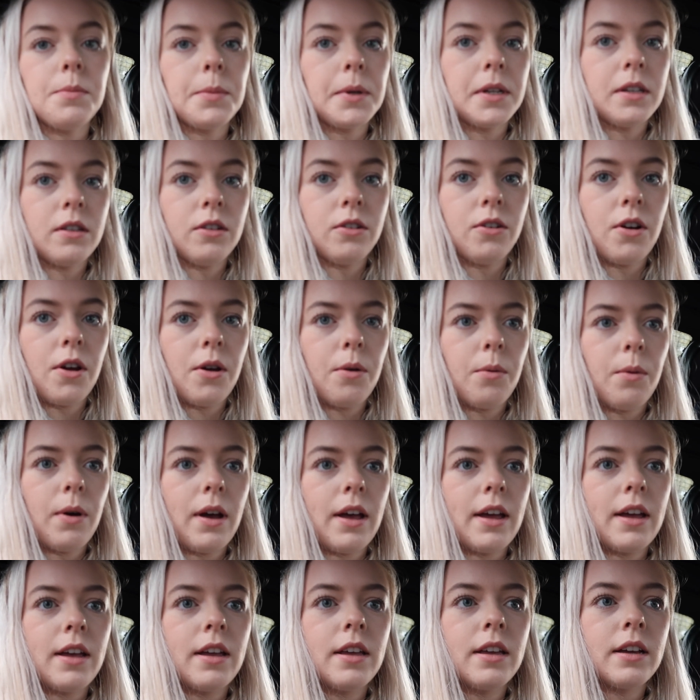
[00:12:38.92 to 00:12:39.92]
the middle of
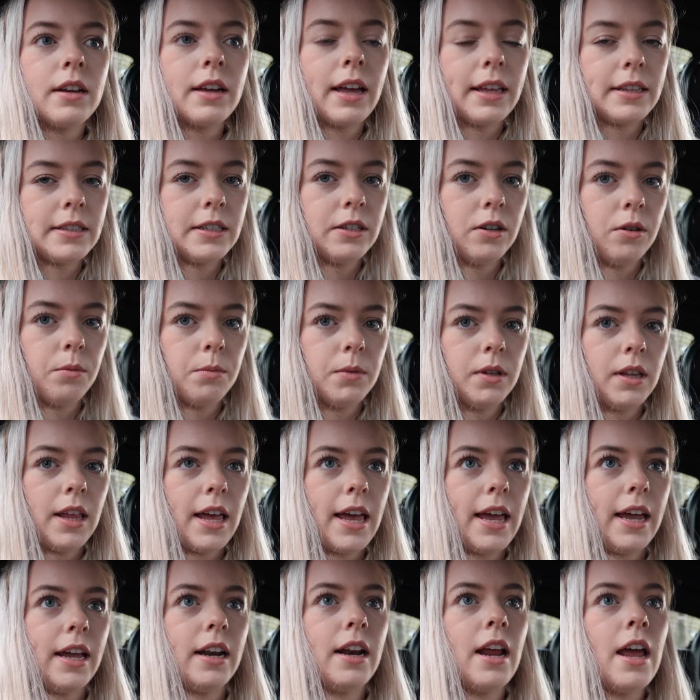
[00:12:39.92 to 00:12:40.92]
nowhere, getting up the
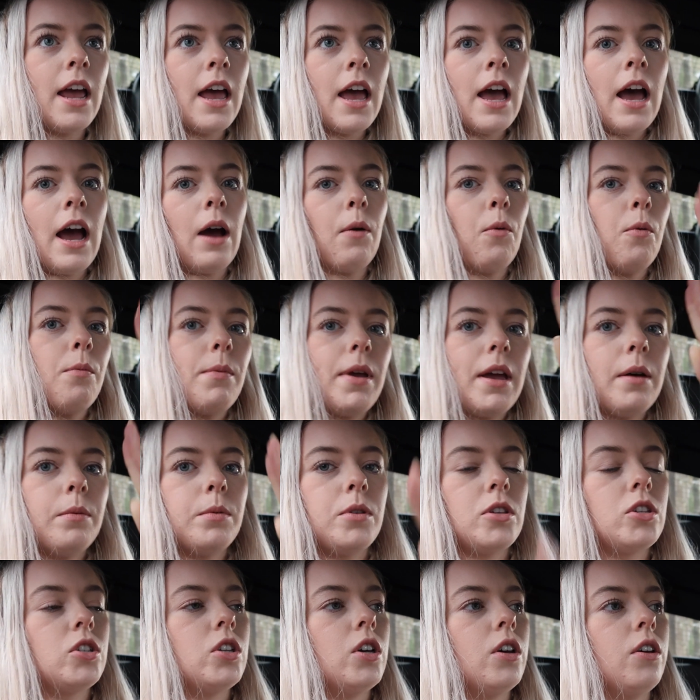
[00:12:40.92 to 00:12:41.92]
lane, I won't be able
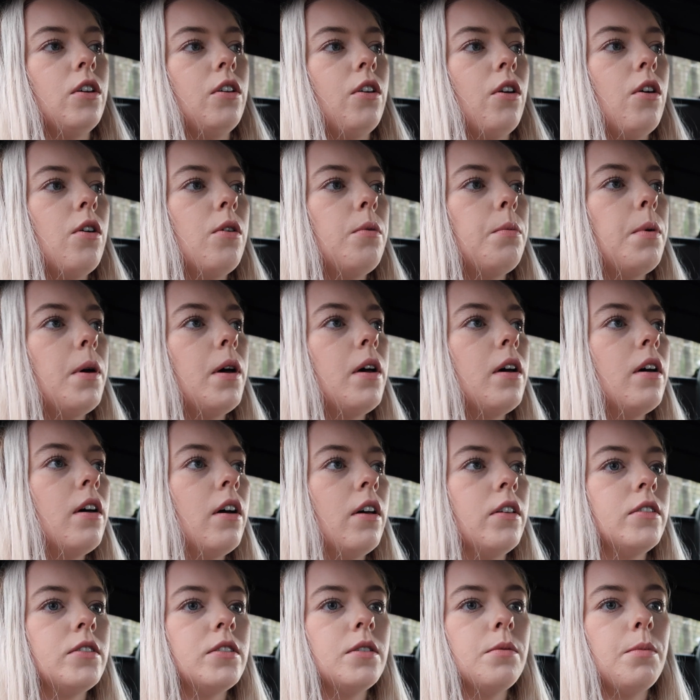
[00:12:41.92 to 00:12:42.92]
to turn up
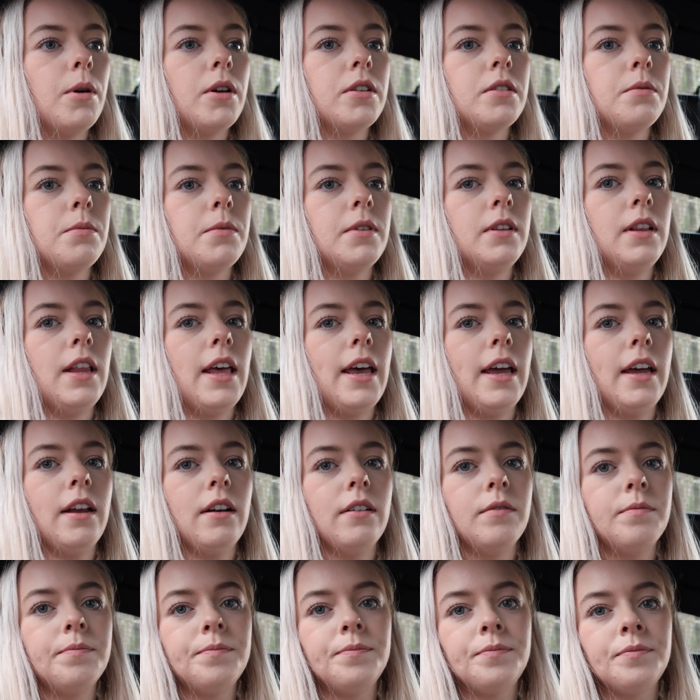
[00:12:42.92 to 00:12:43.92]
onto the bottom of the lane
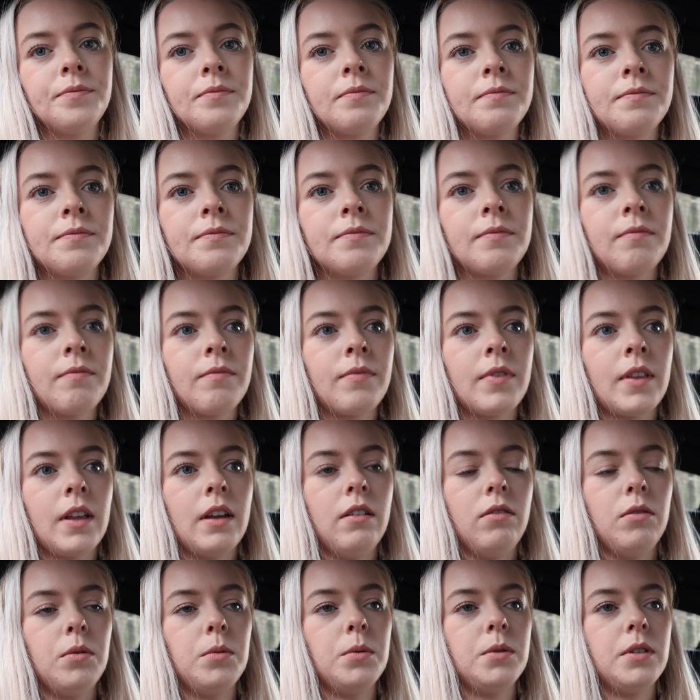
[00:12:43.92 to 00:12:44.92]

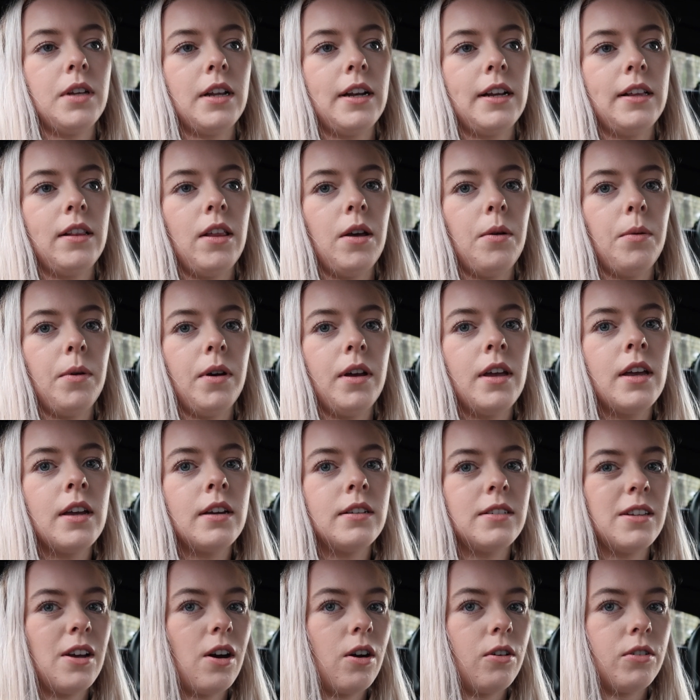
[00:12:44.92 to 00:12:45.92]
if it was any lower,
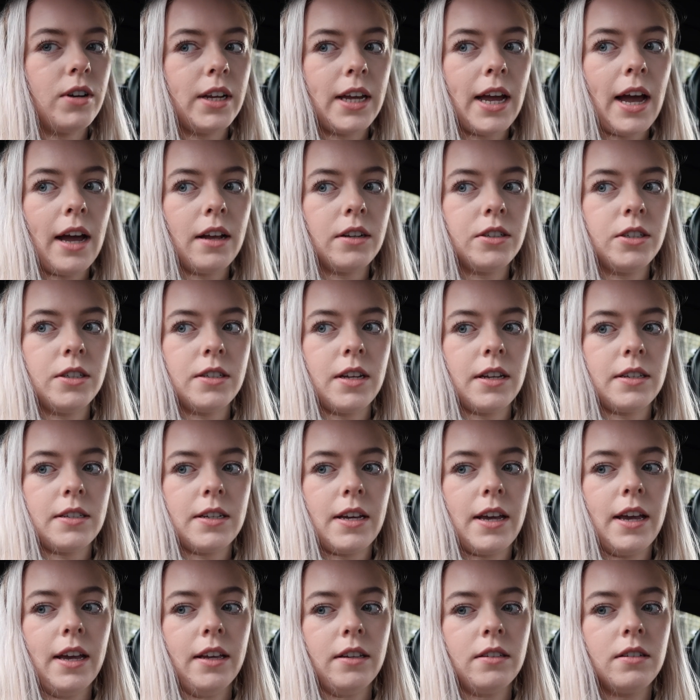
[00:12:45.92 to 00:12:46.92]
because it already catches as
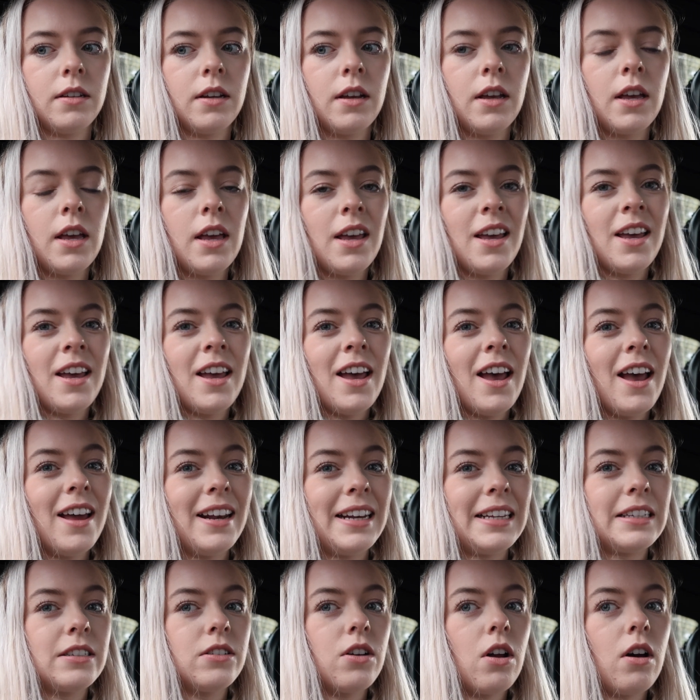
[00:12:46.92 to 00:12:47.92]
it is.
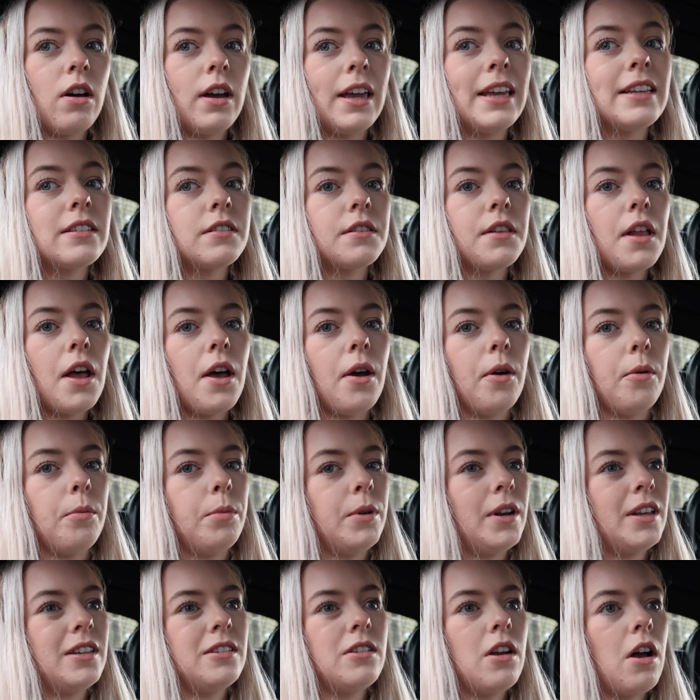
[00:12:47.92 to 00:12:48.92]
And it's low,
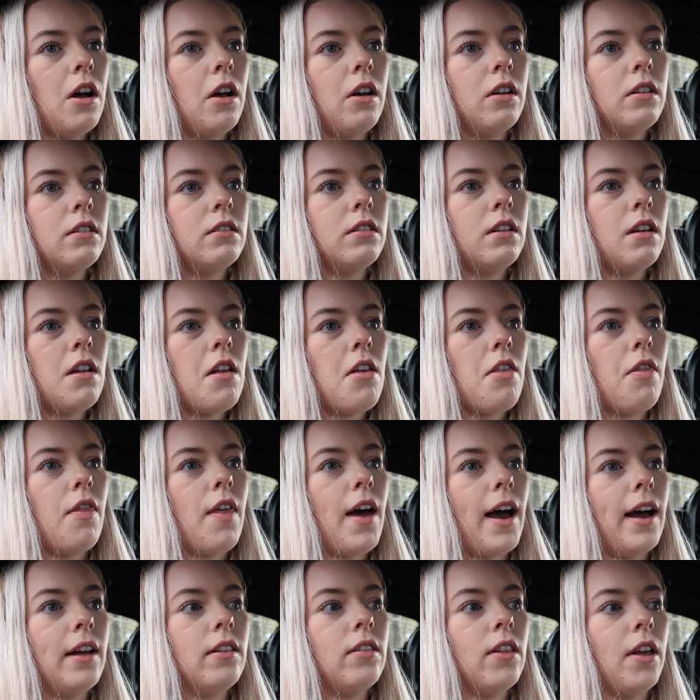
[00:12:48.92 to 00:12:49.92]
but it's not
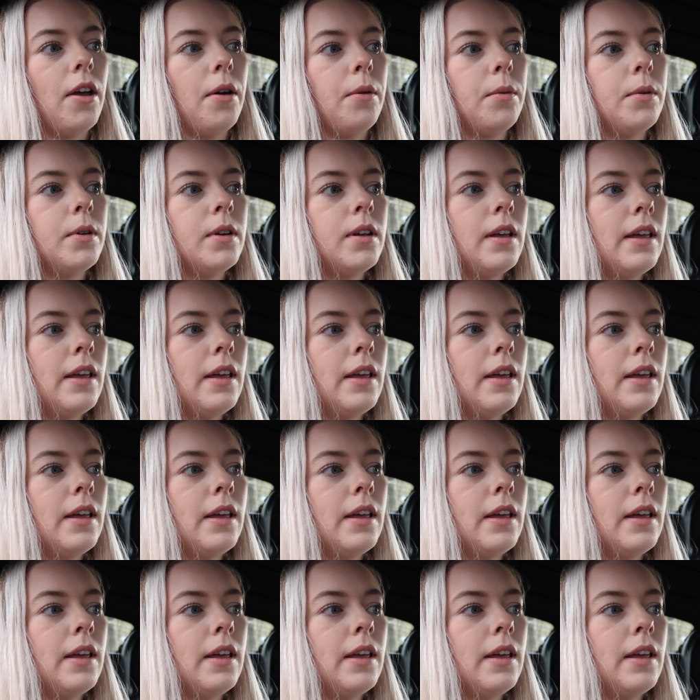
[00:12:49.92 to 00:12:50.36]
that low.